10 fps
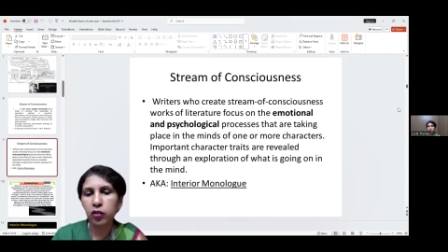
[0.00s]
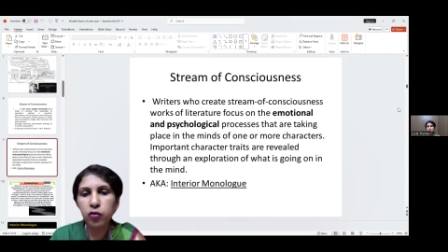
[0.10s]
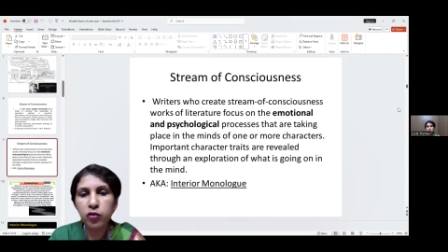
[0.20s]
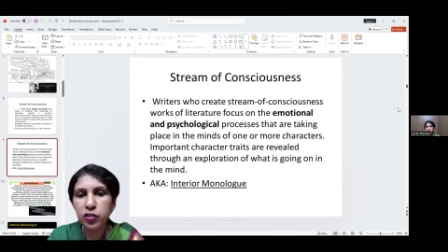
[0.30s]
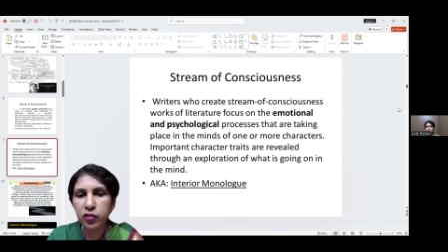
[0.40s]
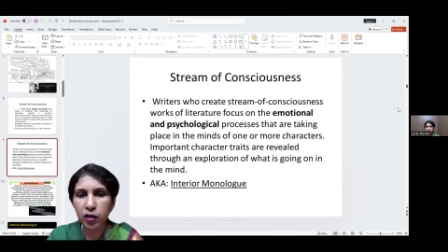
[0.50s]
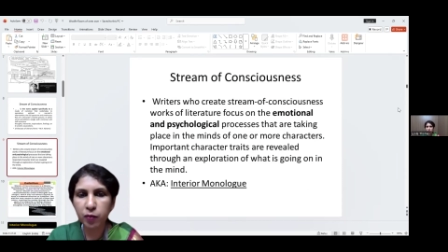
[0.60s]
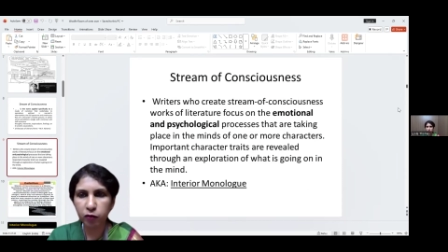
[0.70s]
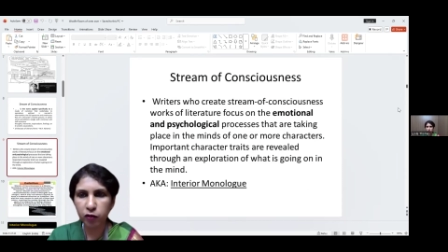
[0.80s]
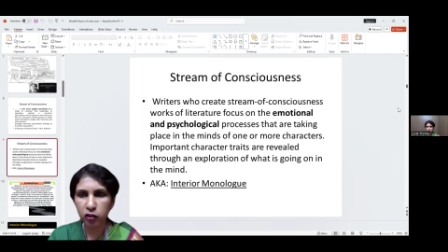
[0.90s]
use
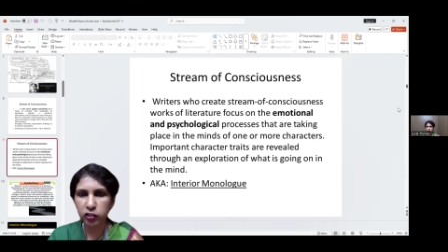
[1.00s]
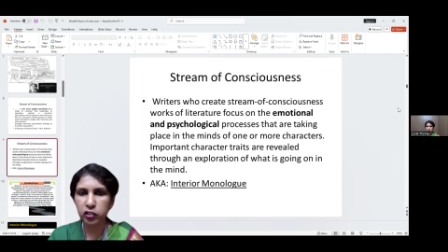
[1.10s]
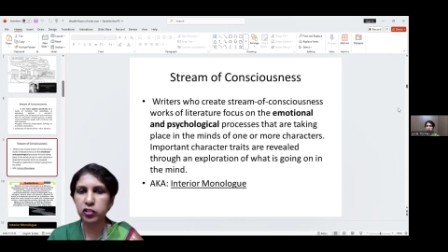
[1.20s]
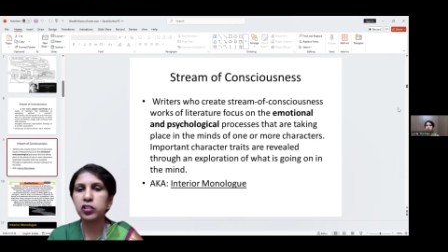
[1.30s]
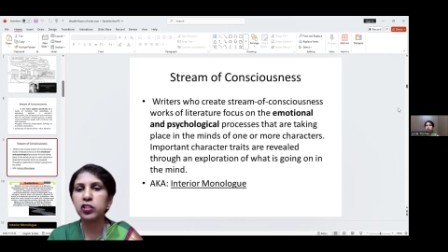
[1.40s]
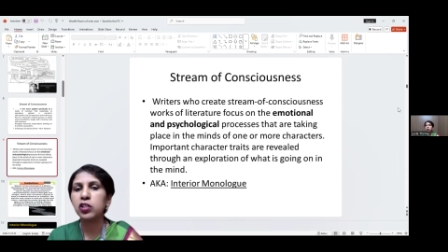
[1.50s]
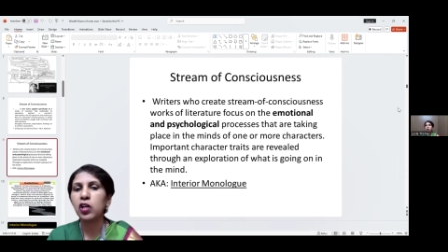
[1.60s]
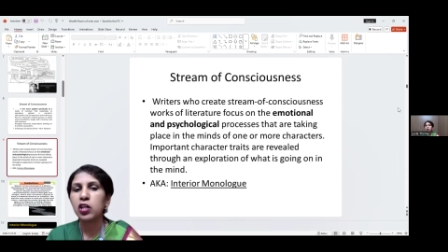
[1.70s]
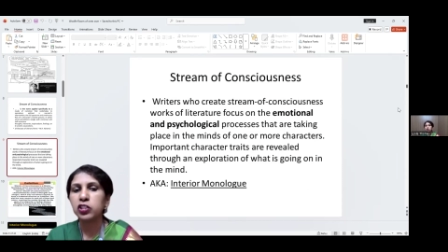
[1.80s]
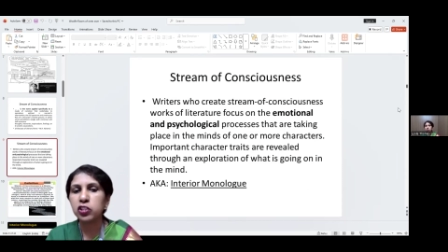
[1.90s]
stream of consciousness,
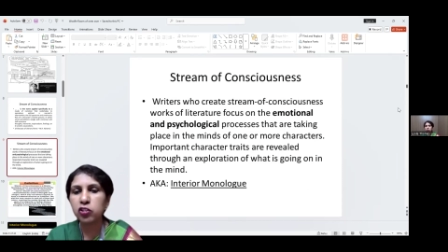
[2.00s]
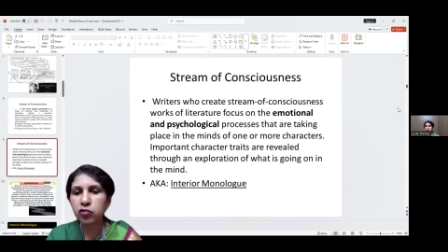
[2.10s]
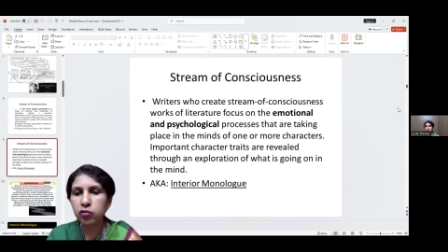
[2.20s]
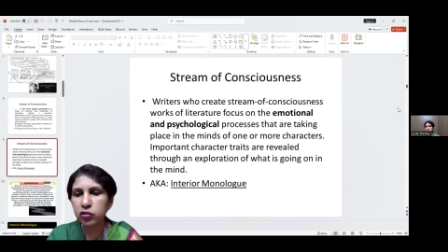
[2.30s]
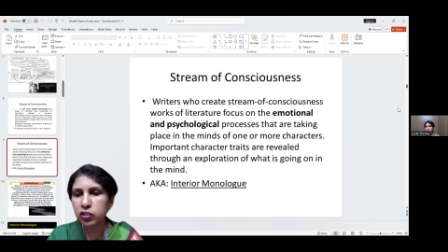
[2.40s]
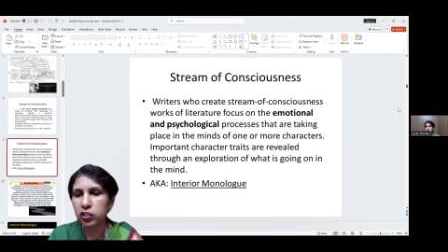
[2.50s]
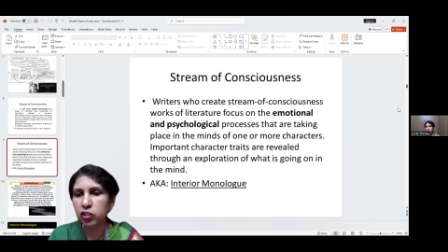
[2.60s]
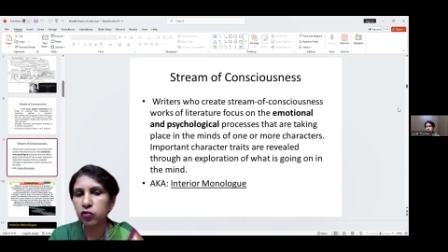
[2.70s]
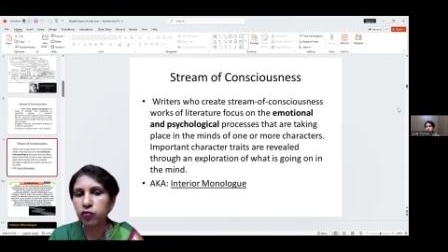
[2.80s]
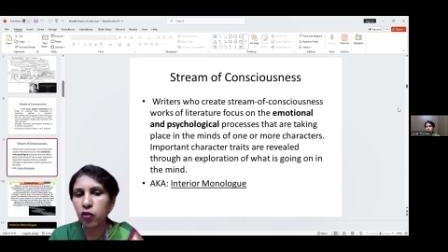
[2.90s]
she used
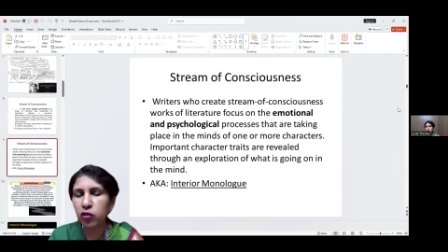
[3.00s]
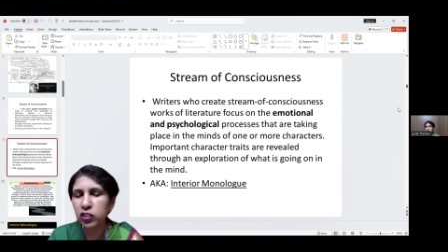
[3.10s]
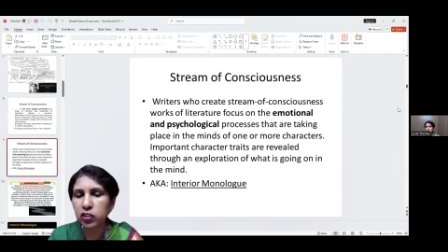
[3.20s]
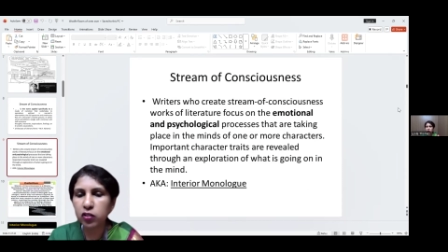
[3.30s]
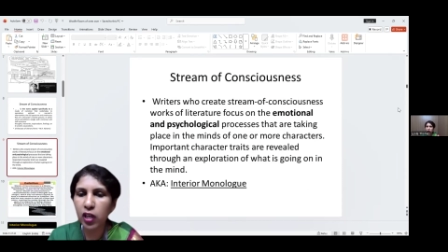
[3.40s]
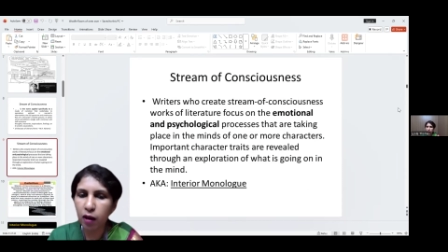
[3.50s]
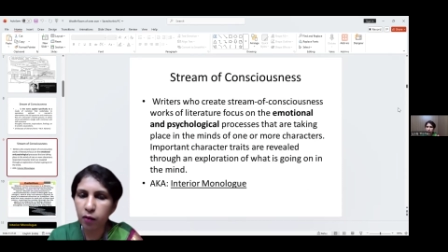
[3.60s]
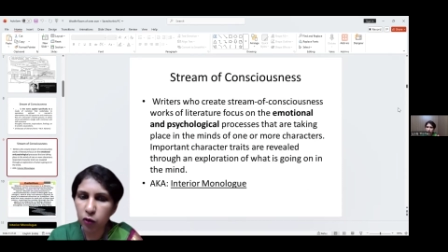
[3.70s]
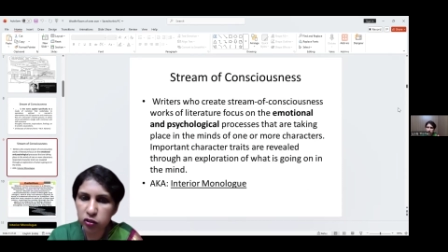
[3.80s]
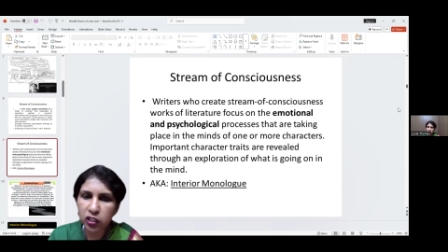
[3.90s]
it to focus on the
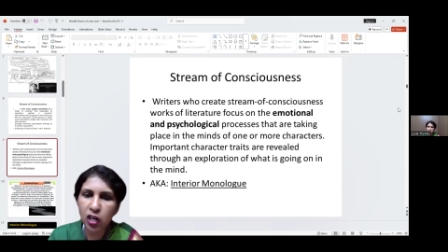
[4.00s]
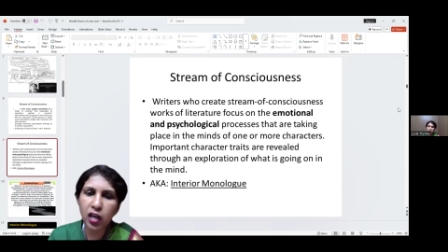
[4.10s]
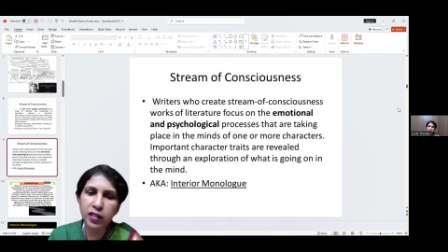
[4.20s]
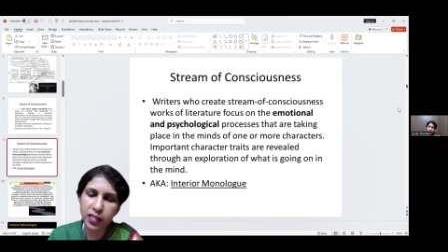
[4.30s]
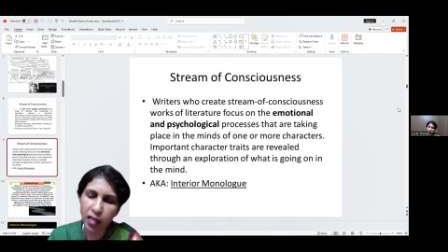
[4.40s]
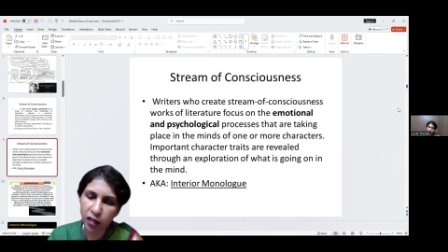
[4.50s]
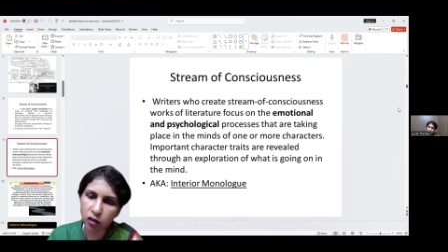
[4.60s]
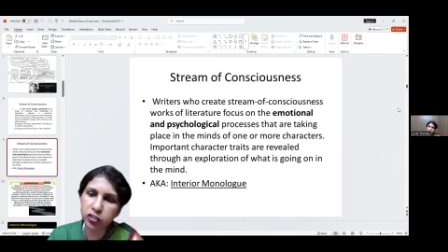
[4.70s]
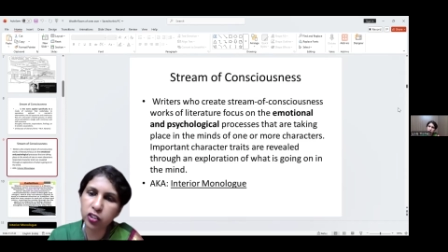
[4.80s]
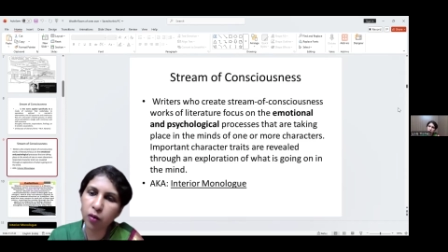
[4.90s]
emotional and
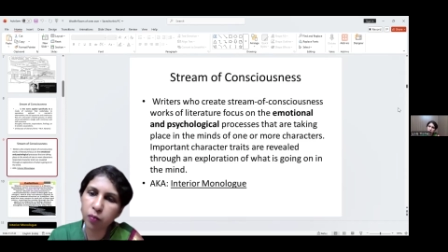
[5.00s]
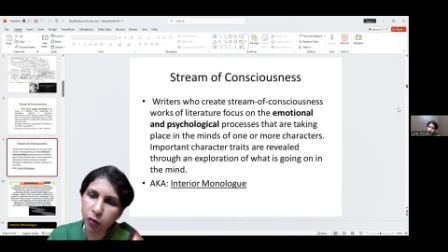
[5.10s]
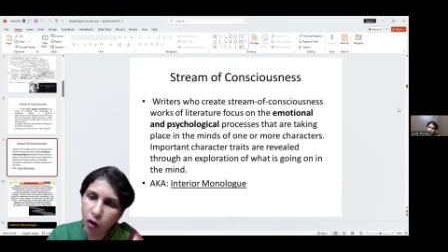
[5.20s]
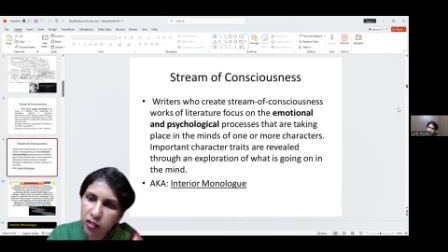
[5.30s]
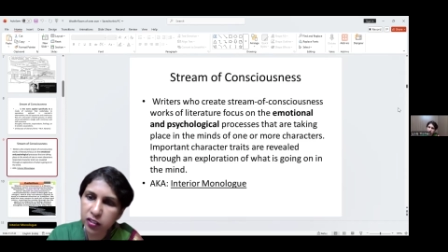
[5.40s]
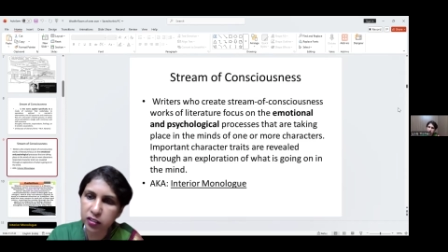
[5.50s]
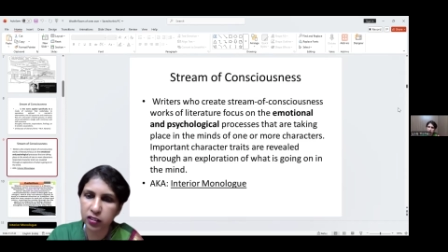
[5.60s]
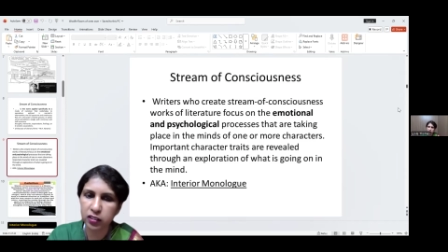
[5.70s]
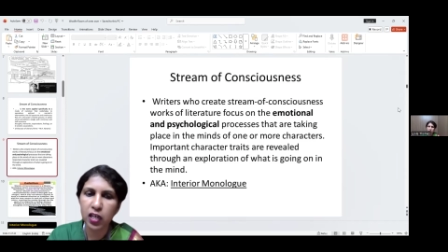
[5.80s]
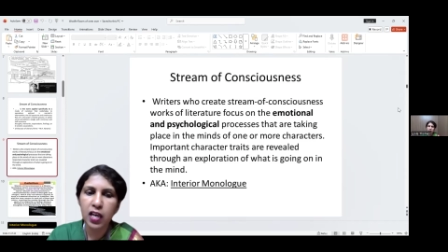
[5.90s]
psychological
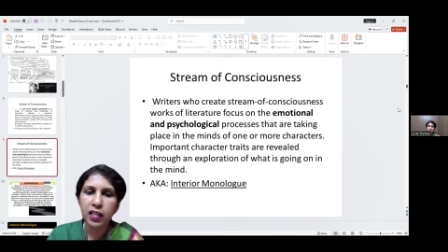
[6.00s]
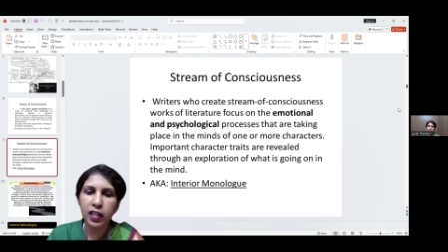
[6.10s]
processes